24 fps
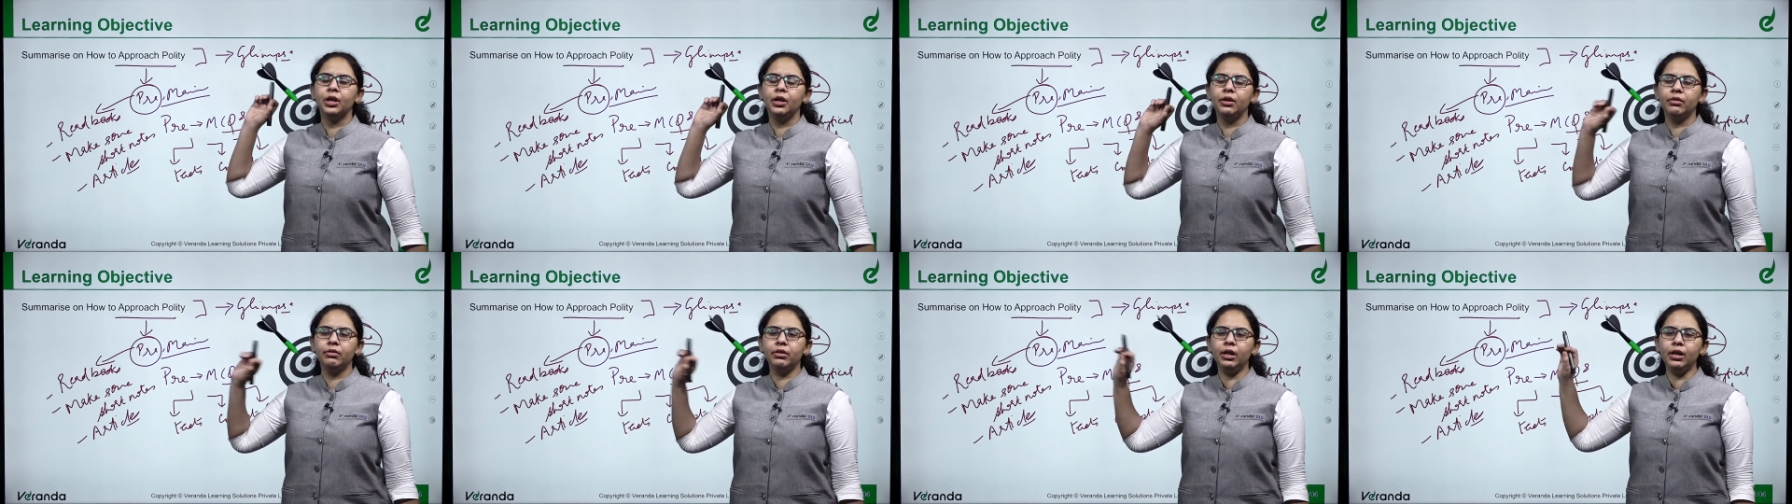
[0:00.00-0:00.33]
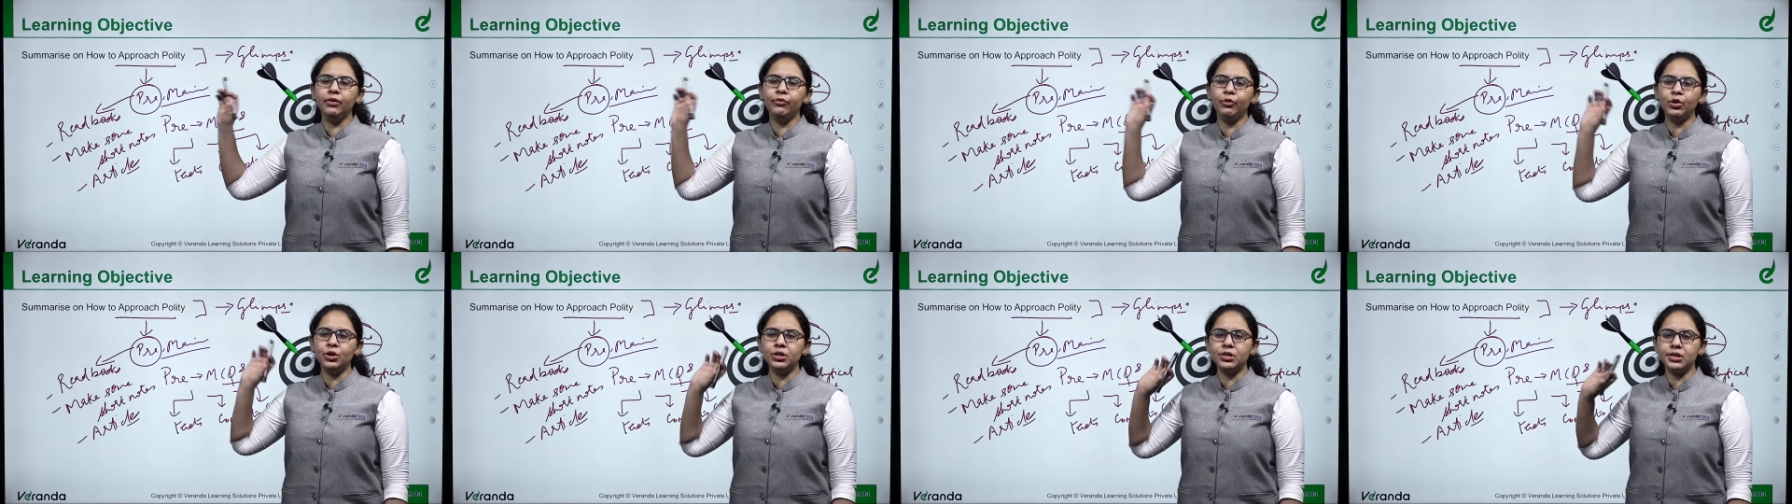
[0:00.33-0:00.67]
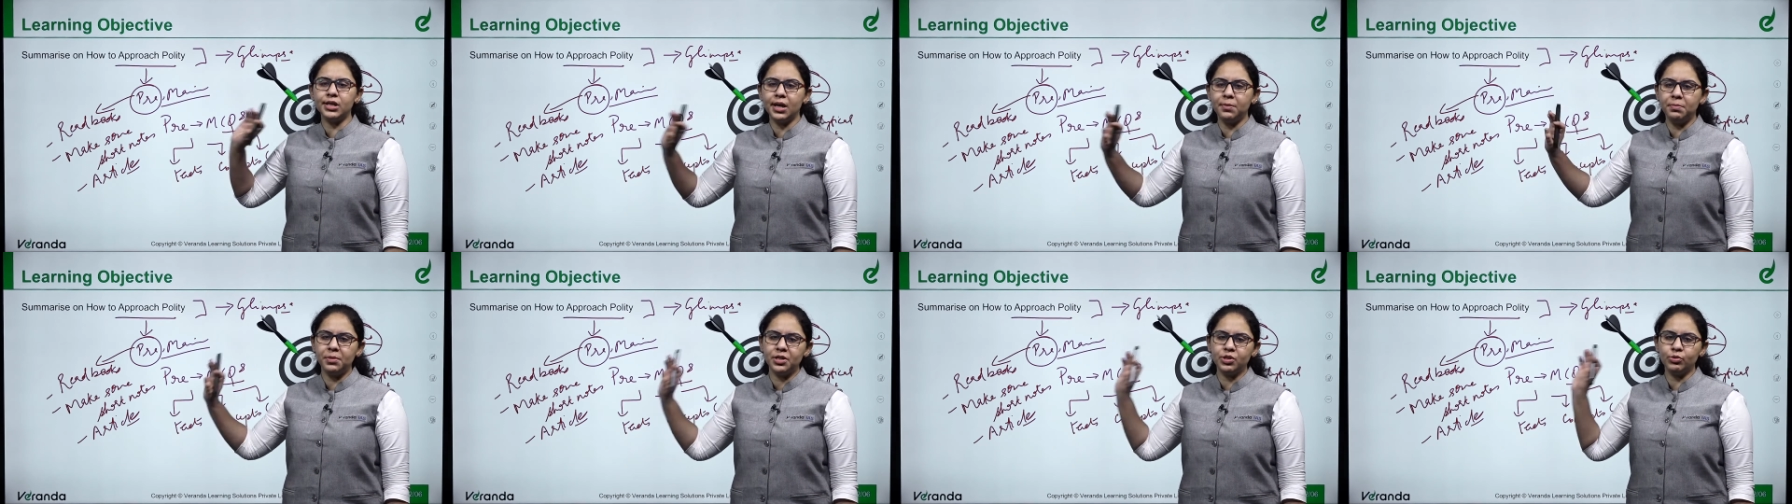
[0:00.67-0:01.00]
Three, four
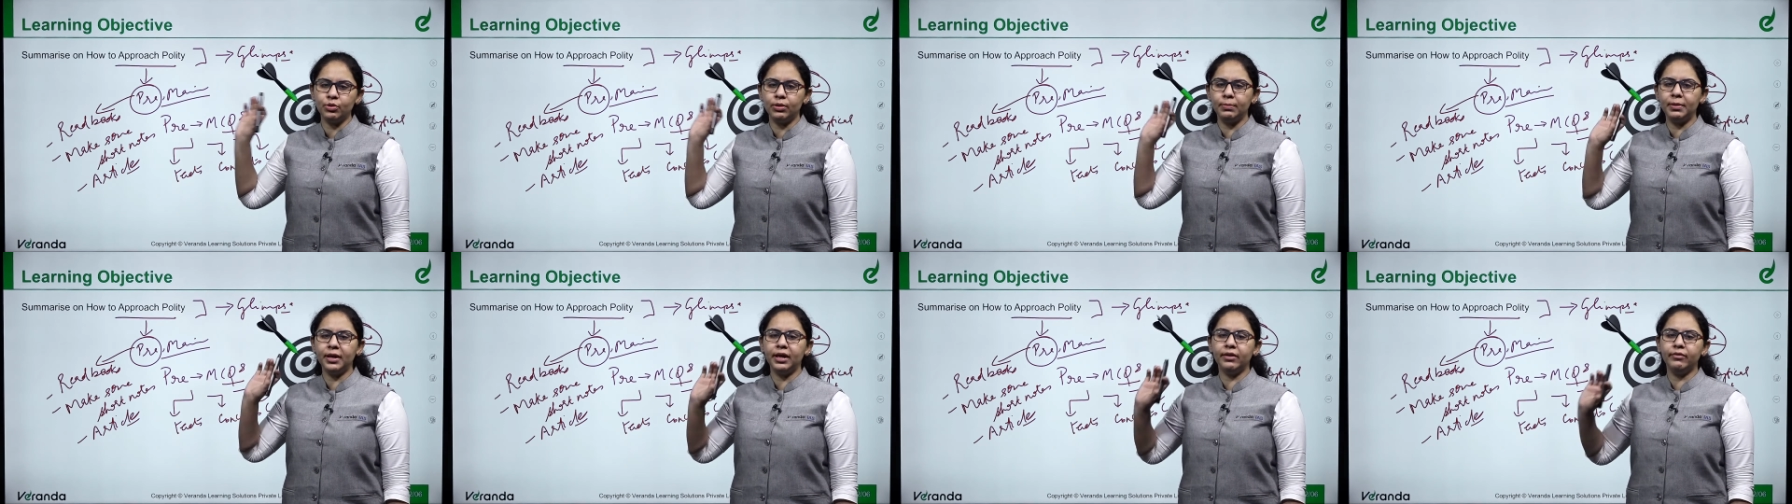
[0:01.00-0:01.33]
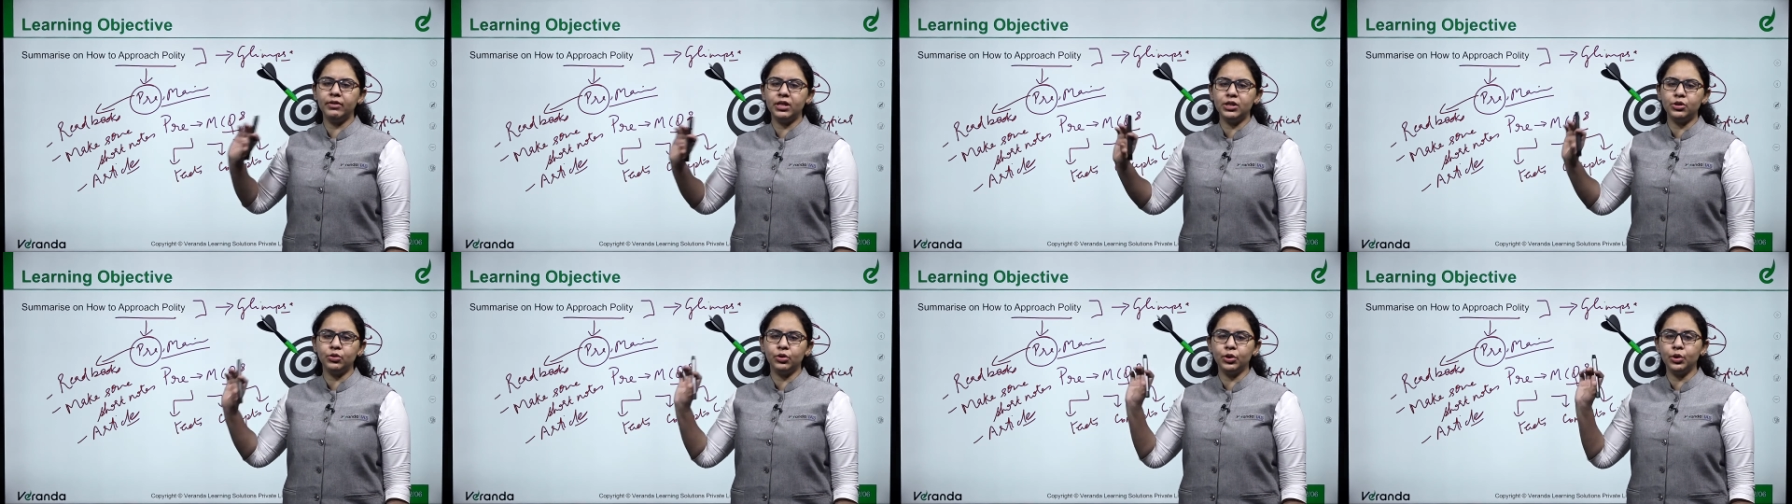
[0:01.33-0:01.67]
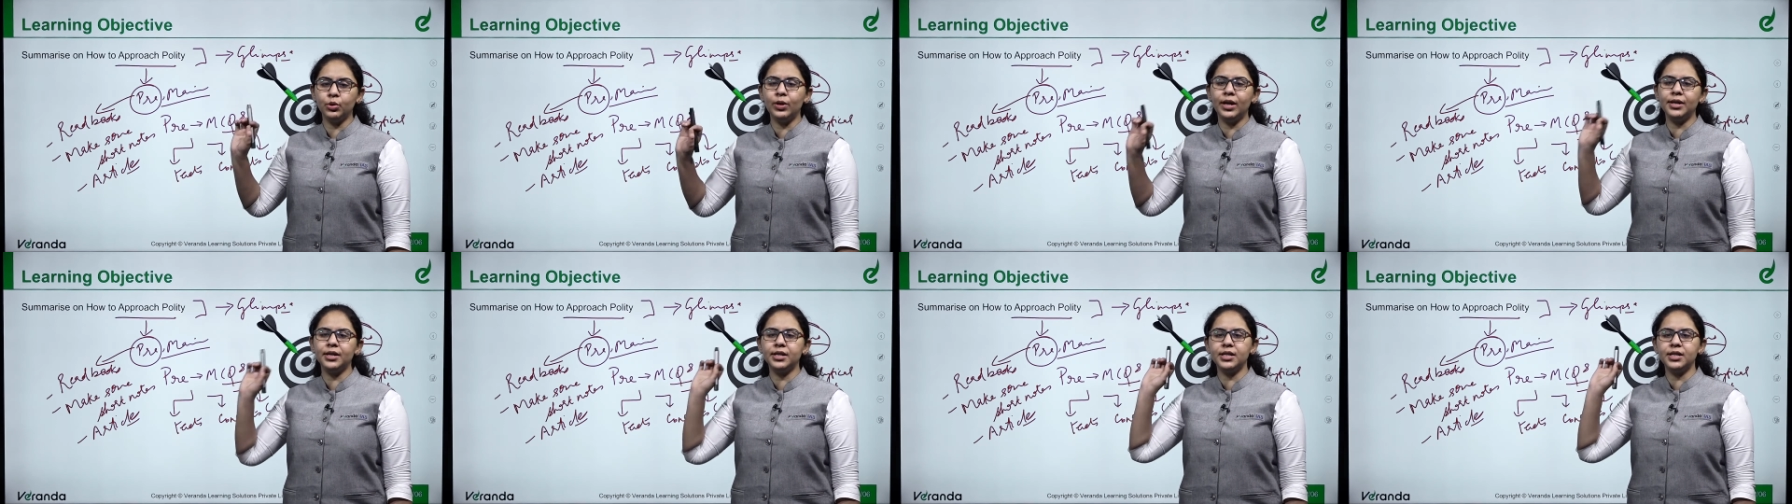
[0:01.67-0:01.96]
statements will be given to you and